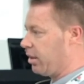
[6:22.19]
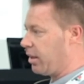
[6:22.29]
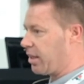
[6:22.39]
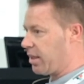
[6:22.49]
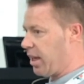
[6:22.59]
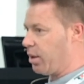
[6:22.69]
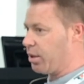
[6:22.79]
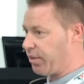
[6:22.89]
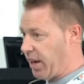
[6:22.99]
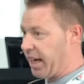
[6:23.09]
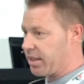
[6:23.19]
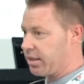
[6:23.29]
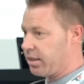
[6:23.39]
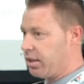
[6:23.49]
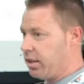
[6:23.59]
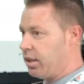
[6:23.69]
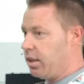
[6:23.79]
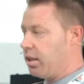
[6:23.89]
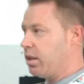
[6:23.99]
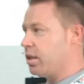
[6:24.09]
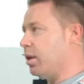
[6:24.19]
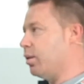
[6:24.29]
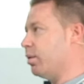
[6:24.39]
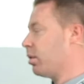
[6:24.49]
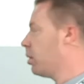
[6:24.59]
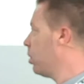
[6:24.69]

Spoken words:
That's now a fact. So